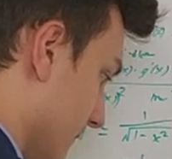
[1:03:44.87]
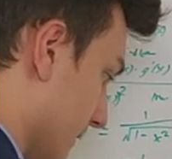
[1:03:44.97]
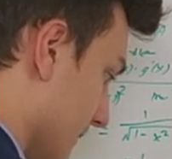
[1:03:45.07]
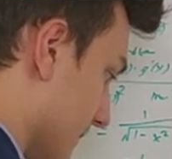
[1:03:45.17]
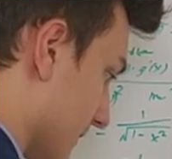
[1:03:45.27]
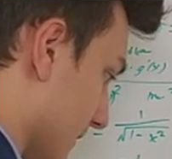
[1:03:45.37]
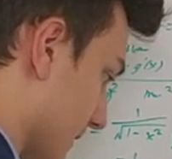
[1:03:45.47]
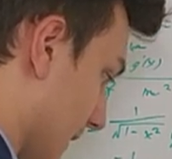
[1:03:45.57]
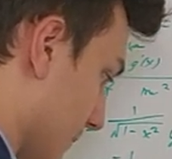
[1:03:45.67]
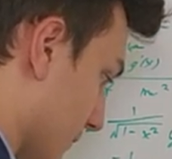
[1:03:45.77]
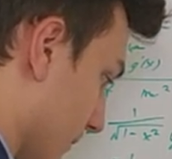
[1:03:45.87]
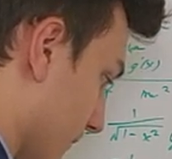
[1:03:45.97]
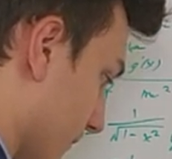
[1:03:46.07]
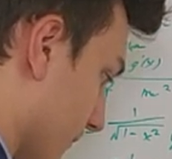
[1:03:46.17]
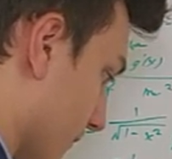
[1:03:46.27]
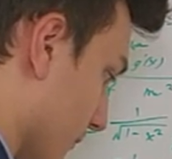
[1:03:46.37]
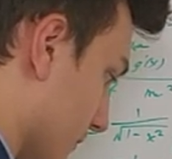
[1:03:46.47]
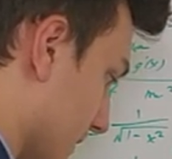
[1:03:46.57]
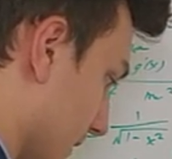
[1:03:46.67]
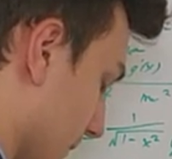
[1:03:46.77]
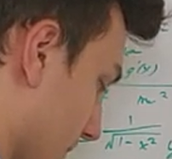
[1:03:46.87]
Because the same derivative rule still